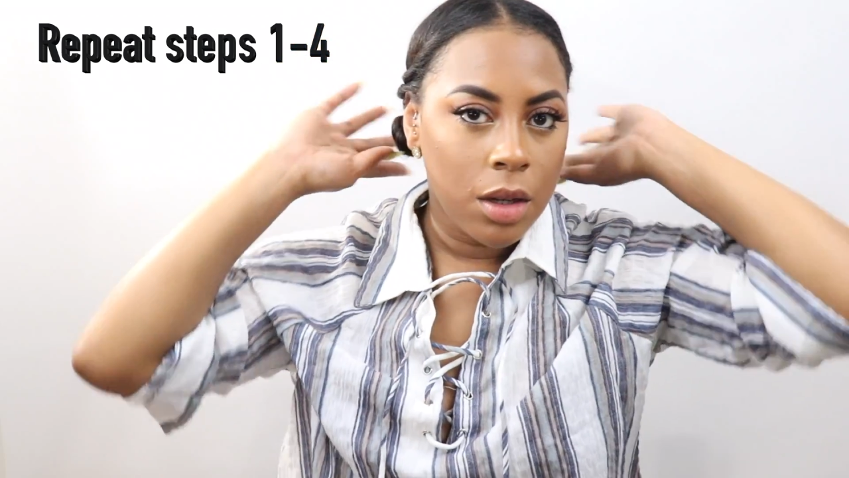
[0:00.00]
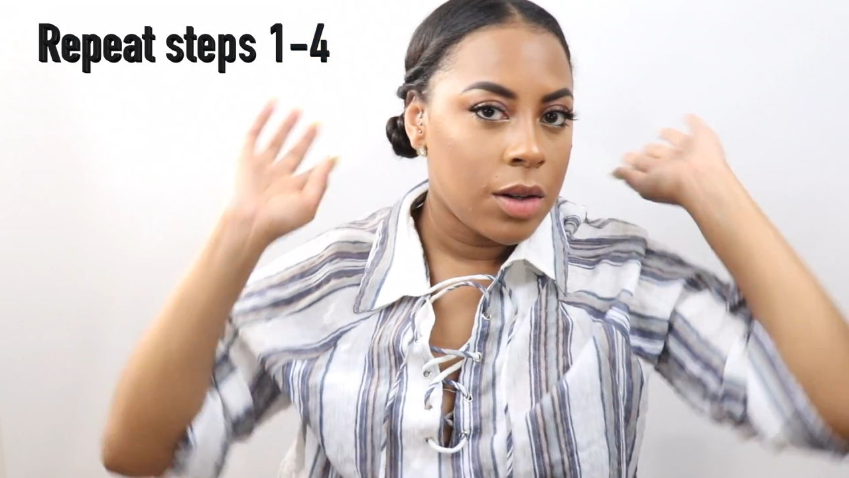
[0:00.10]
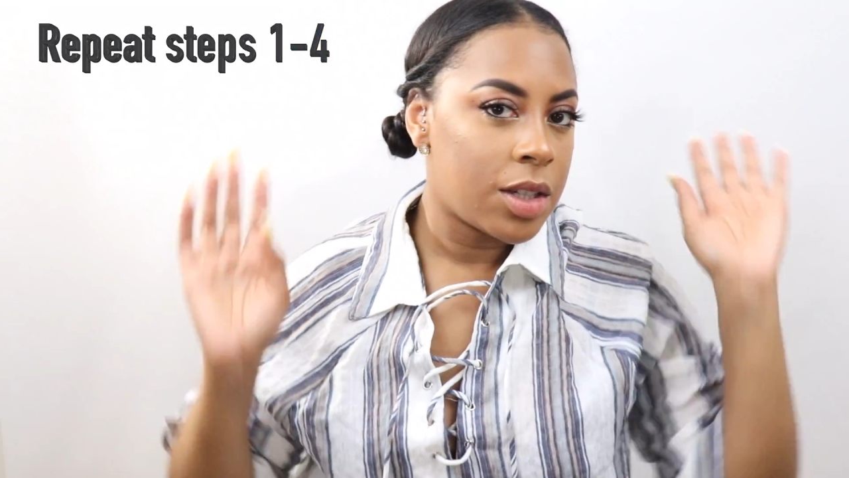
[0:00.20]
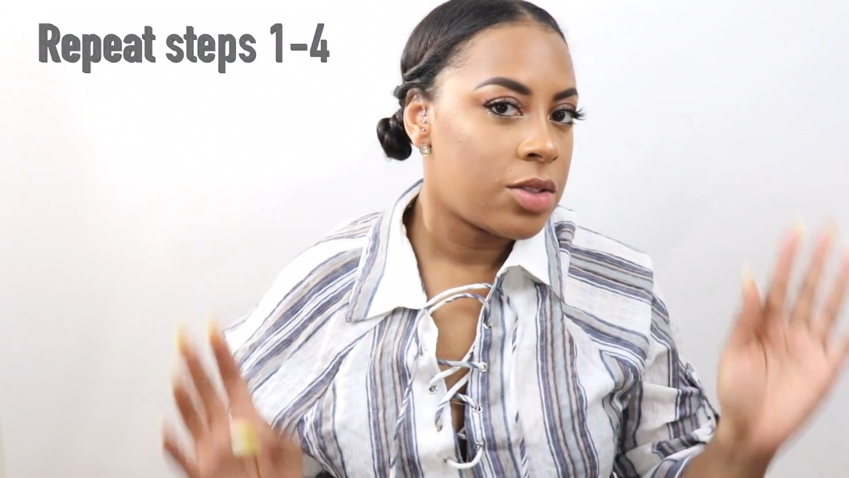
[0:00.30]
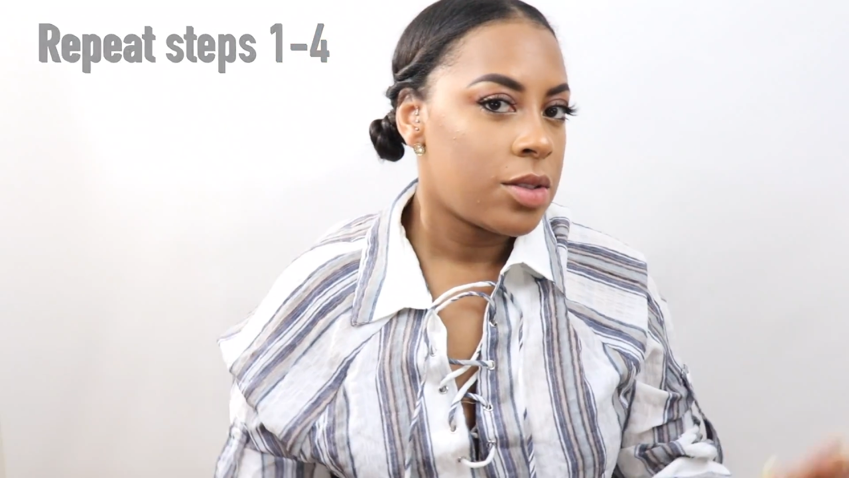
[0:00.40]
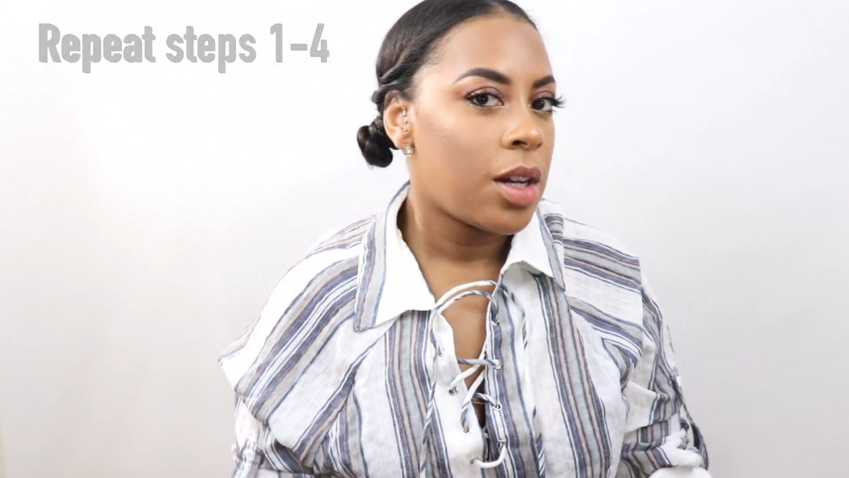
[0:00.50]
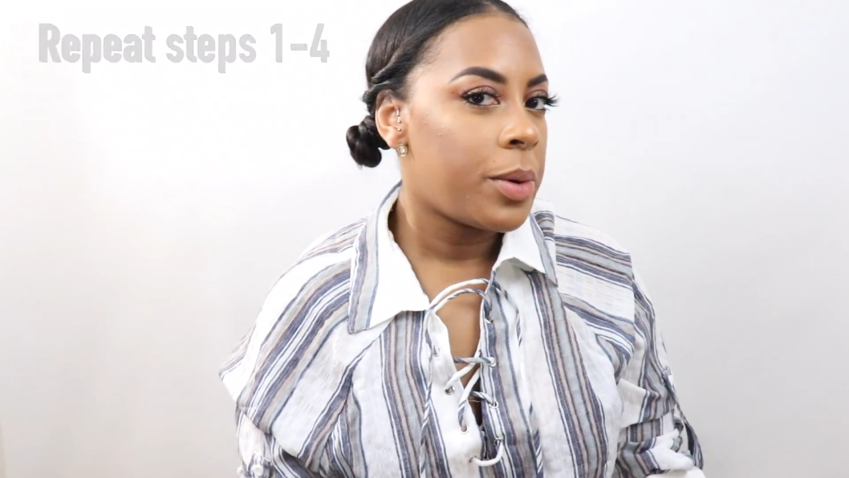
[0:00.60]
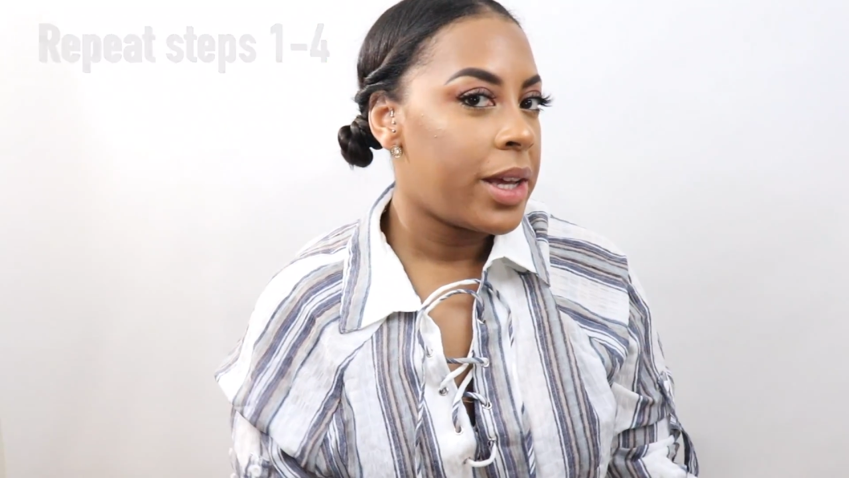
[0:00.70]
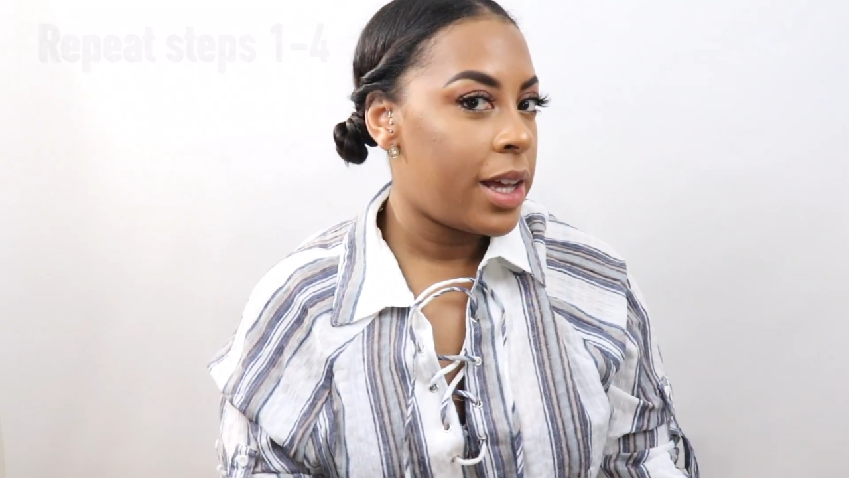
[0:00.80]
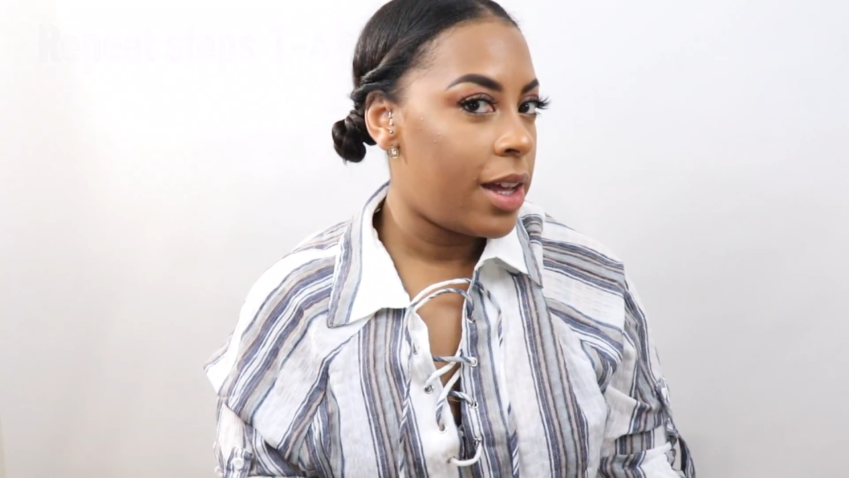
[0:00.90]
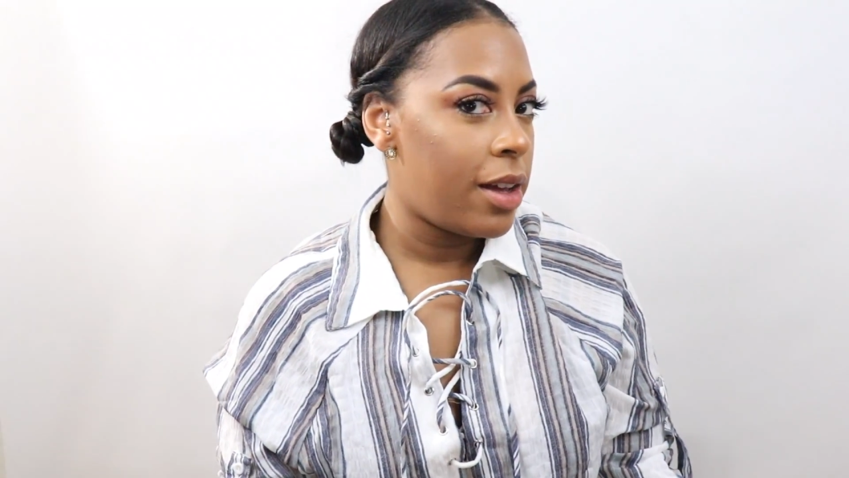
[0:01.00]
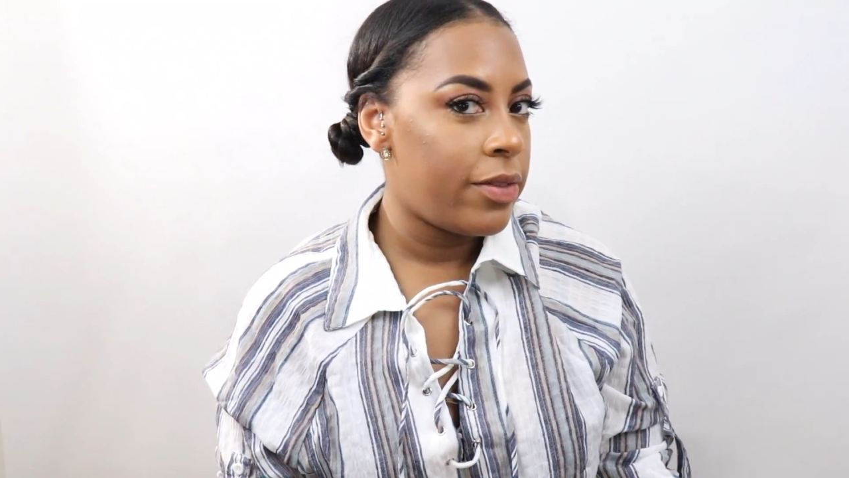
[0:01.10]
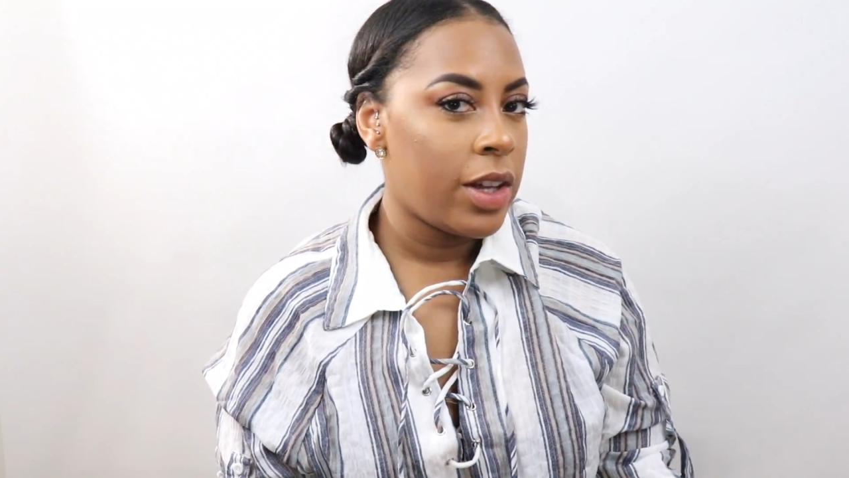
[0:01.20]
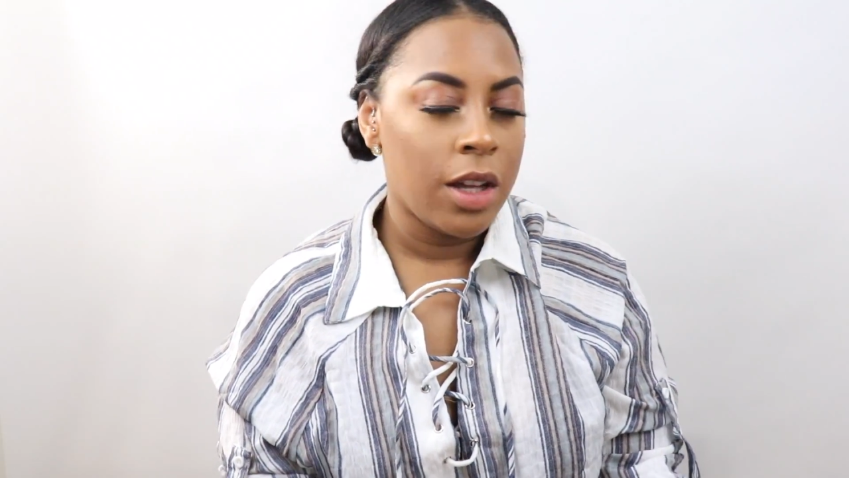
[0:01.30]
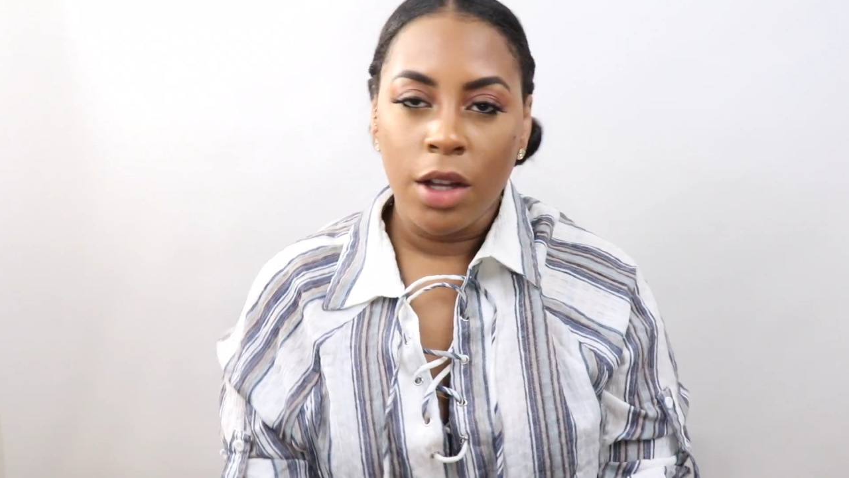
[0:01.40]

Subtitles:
Okay, so now we have